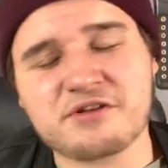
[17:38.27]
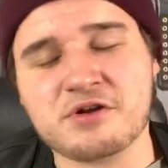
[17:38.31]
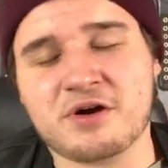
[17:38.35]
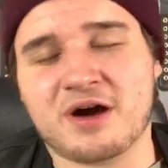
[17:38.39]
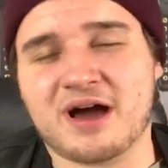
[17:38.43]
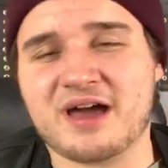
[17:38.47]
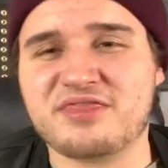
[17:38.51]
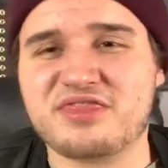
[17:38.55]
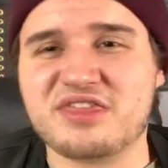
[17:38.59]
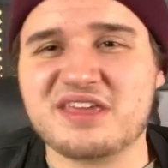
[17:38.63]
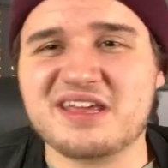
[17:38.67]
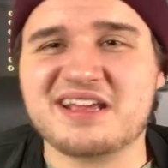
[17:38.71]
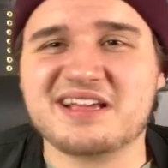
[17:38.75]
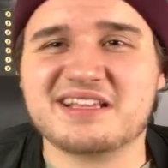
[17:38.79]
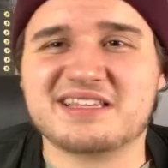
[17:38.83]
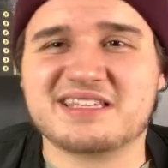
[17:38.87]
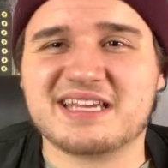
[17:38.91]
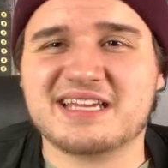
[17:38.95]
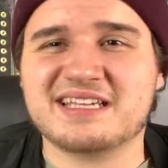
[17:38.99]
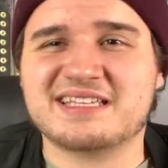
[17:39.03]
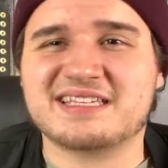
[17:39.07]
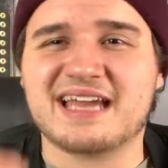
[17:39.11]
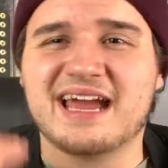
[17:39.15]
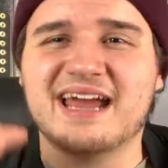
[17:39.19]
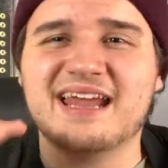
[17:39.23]
I think
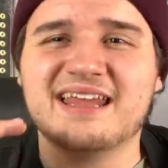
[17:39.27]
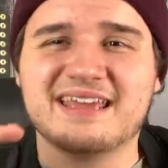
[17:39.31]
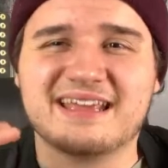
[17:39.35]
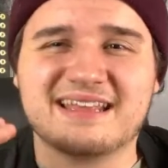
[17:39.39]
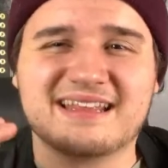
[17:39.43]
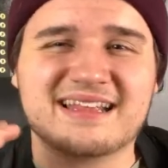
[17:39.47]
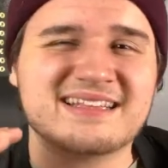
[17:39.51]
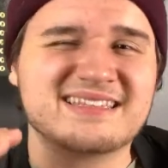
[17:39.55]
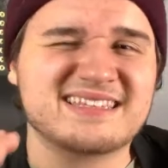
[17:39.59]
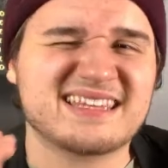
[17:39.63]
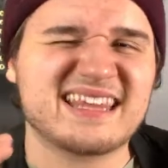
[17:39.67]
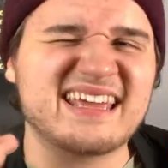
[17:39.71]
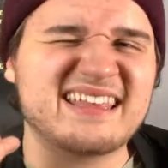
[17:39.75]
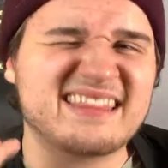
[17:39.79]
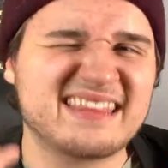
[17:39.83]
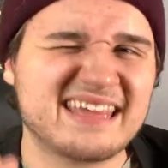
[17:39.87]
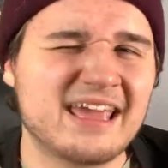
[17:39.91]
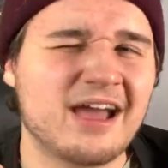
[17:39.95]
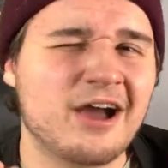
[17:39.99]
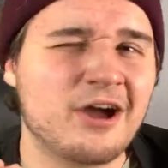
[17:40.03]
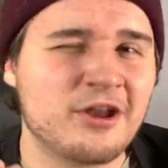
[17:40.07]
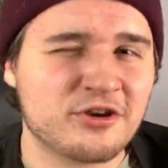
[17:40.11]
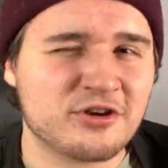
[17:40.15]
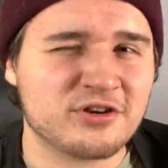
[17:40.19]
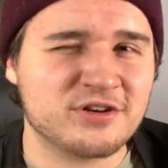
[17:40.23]
it's kind of like, it's like the
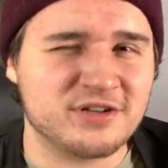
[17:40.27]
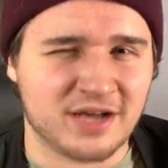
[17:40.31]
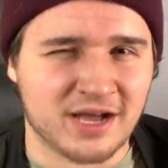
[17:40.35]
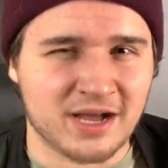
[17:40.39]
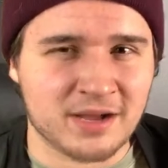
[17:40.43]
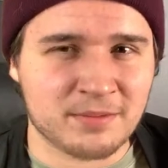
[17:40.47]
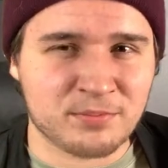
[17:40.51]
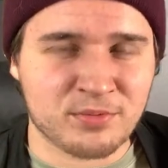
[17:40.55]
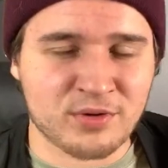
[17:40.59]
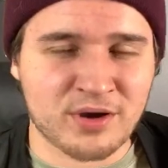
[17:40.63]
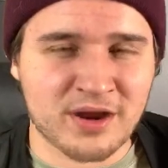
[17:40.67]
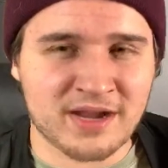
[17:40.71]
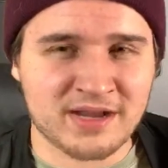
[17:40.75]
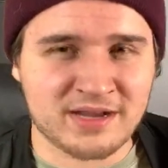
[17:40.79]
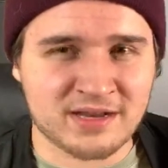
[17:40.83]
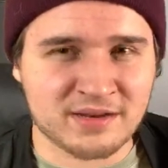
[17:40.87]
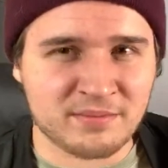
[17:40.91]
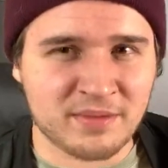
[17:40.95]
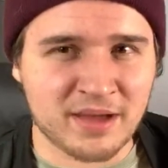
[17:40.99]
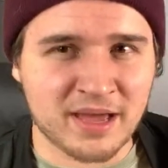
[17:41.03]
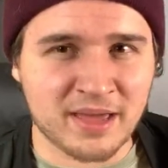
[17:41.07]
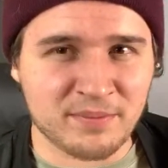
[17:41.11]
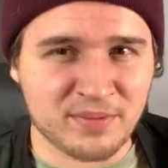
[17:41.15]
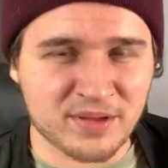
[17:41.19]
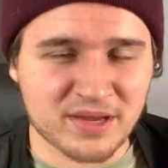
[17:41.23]
underdog brand in my
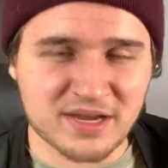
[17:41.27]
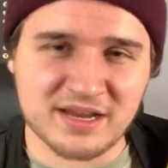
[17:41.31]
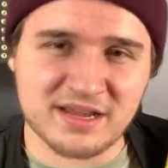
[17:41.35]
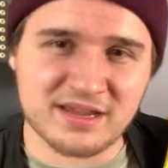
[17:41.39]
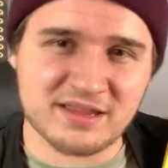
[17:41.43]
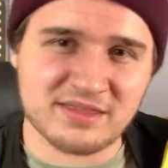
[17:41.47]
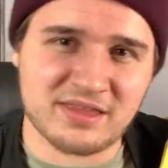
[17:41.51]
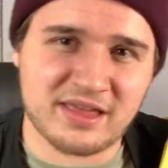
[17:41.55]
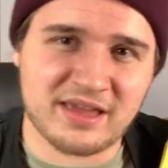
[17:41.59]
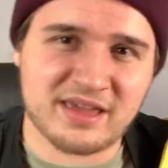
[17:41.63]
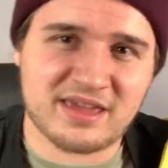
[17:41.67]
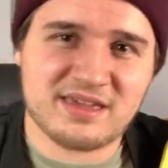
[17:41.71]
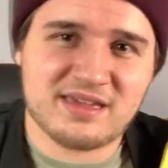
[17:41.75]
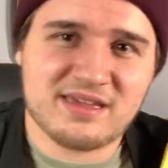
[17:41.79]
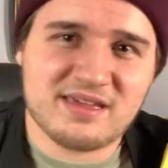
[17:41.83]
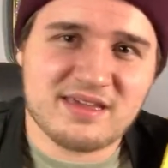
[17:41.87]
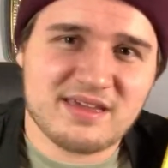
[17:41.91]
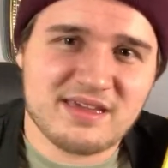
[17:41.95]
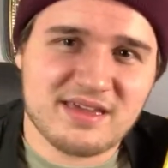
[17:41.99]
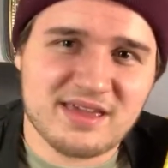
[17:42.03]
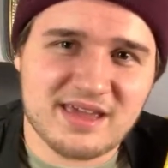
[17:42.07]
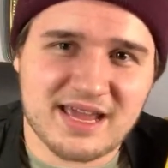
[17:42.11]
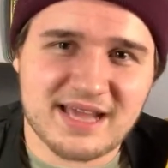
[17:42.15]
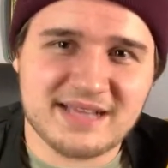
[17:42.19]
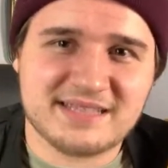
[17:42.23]
opinion. Like,
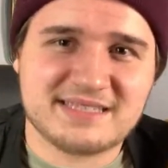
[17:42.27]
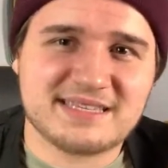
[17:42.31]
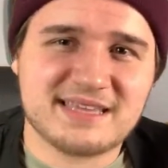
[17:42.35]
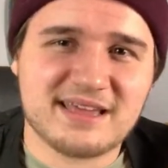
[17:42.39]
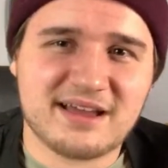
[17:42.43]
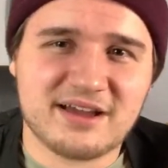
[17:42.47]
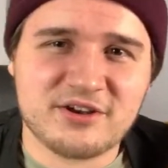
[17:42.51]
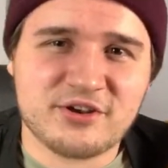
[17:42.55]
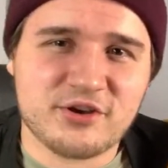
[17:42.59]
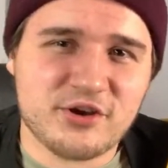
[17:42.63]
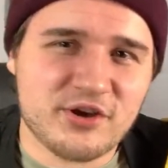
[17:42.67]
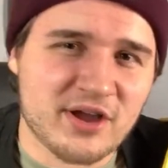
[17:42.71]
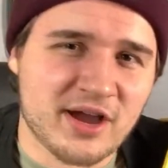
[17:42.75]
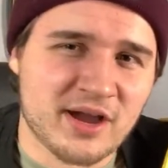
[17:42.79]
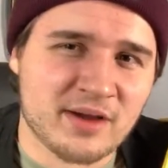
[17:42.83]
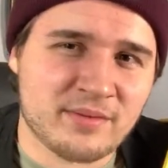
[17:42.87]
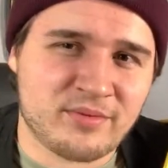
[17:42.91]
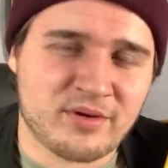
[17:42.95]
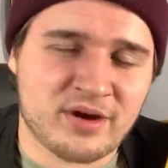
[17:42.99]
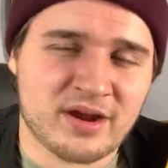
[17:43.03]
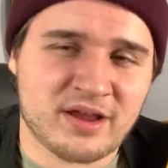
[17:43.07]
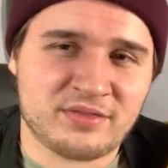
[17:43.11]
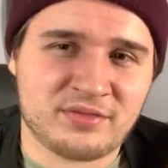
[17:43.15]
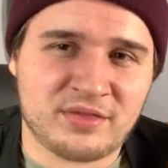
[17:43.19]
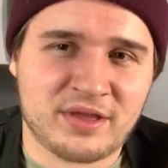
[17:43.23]
it's the underdog
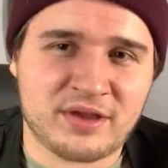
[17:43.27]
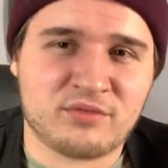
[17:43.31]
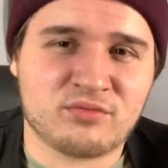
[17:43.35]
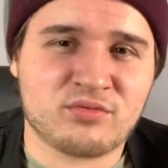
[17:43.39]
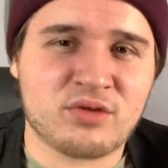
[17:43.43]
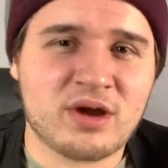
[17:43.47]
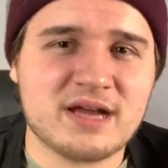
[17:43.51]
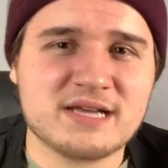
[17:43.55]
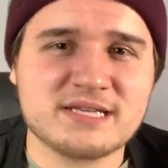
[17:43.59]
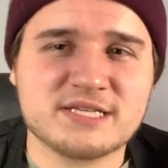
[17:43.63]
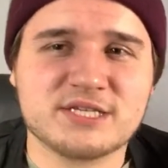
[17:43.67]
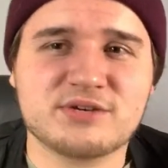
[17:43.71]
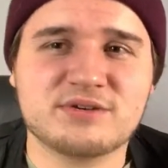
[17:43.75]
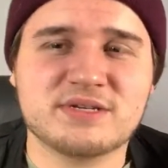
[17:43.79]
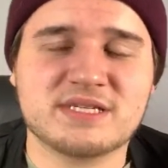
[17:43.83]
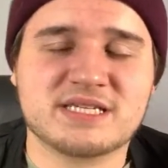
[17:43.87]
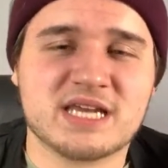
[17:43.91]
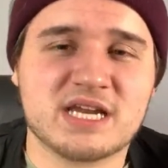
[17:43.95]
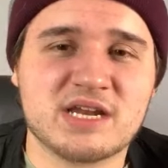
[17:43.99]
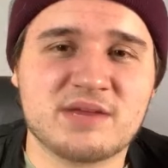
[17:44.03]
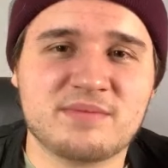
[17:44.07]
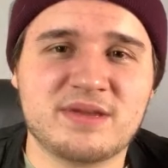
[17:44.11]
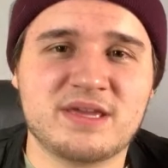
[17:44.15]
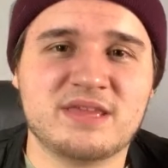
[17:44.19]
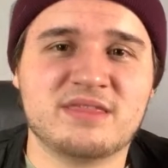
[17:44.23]
brand. Like, Raw is always gonna
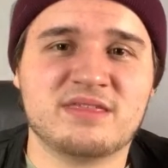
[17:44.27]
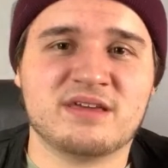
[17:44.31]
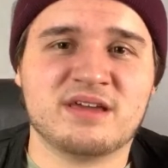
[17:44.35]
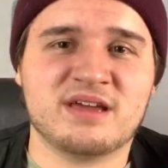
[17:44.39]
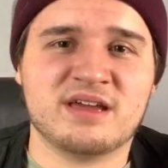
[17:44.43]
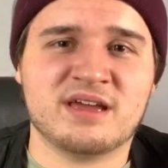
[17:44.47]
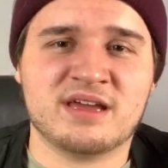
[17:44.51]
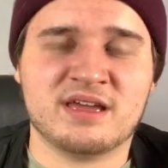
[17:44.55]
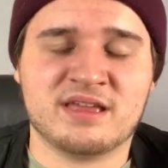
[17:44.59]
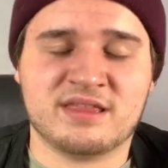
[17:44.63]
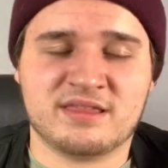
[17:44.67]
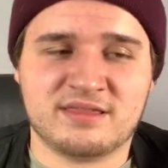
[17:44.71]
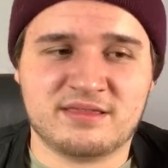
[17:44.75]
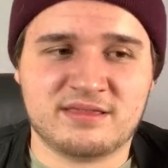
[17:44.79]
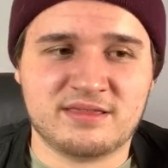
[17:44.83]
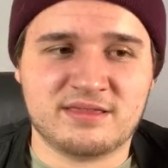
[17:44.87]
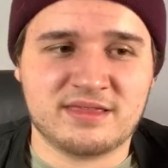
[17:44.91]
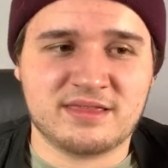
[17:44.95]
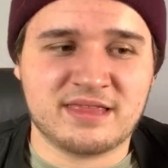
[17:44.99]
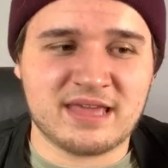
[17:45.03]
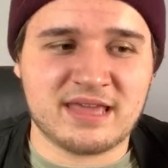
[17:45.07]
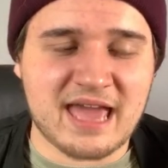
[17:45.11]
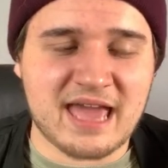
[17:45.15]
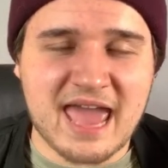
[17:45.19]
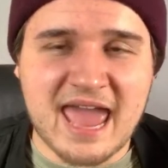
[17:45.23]
be the
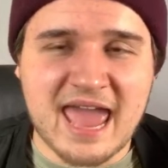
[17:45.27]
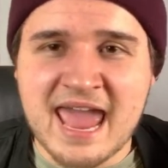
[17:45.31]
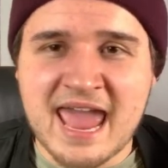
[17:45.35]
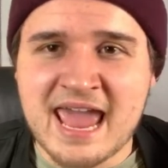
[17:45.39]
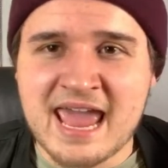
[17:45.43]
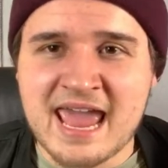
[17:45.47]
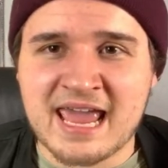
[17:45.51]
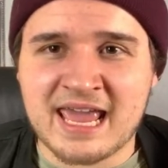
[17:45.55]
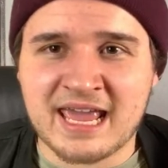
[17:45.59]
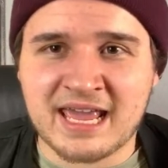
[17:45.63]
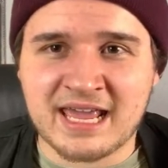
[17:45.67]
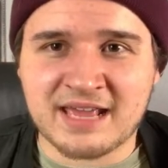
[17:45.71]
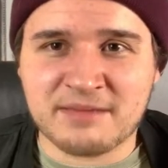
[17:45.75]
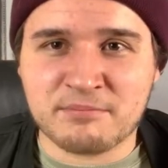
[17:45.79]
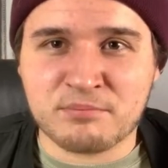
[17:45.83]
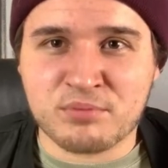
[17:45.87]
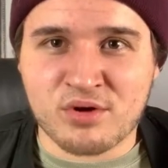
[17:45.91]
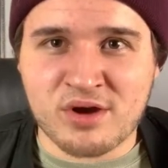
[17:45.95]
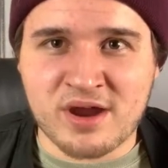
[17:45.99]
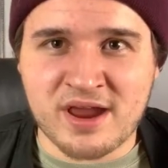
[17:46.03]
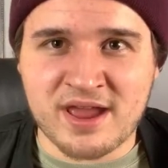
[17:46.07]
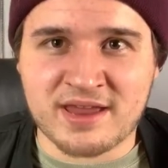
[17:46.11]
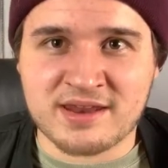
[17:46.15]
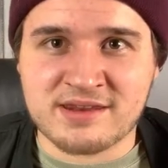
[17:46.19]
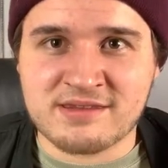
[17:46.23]
A
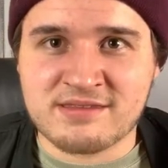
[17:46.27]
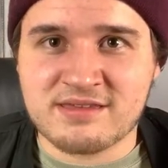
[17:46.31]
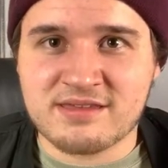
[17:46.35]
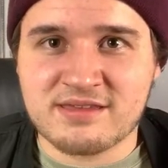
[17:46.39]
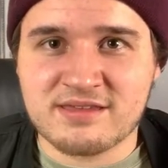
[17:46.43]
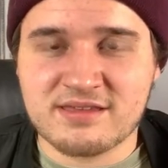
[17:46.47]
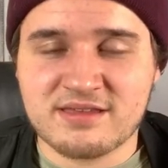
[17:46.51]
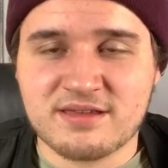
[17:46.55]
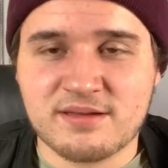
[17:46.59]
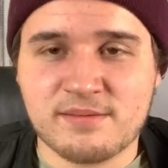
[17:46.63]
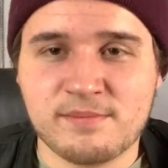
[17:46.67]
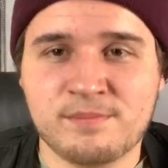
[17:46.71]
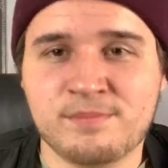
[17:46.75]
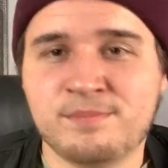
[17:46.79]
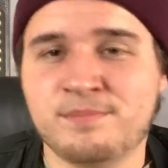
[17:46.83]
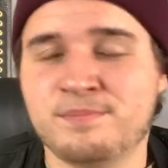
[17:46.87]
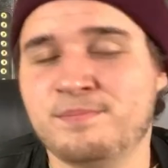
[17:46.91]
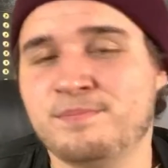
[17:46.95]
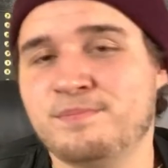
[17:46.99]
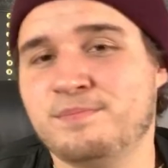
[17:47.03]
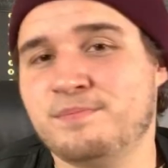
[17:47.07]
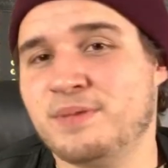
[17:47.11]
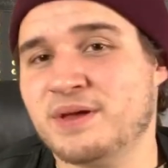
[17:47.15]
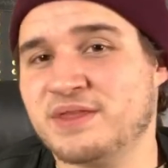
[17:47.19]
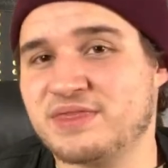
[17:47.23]
brand,
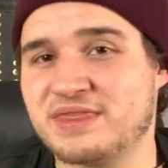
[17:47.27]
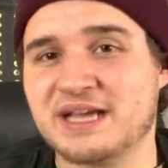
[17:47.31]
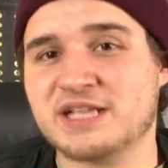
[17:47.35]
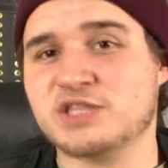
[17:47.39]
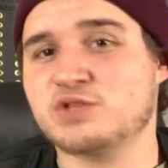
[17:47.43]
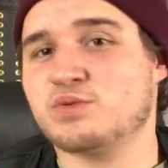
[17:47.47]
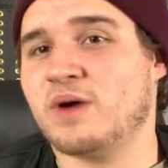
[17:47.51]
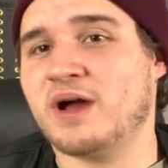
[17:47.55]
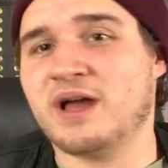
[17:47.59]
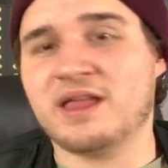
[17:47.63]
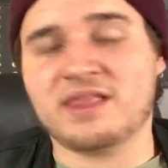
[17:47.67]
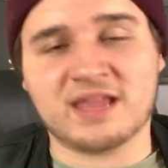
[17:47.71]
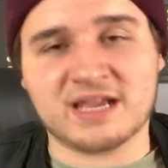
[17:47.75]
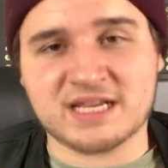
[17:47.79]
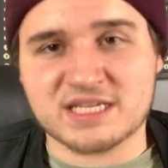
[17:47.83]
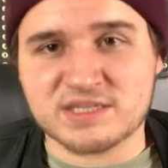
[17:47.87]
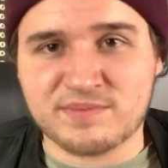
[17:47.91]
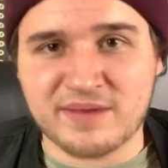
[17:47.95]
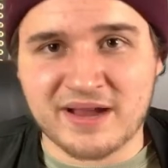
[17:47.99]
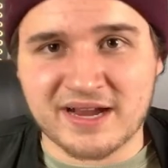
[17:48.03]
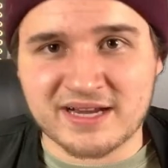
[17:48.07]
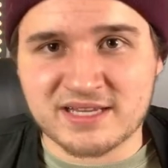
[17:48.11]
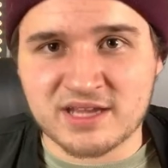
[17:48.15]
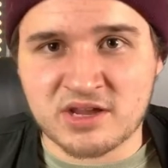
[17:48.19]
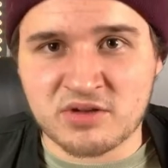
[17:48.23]
but that's why I like
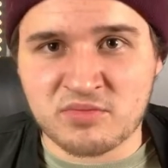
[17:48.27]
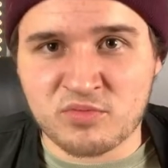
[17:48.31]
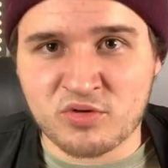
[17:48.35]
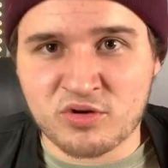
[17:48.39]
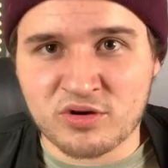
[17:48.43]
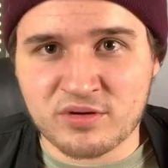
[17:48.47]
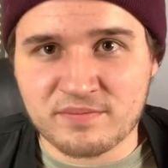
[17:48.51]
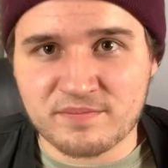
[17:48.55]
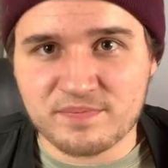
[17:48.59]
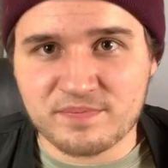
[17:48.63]
SmackDown more.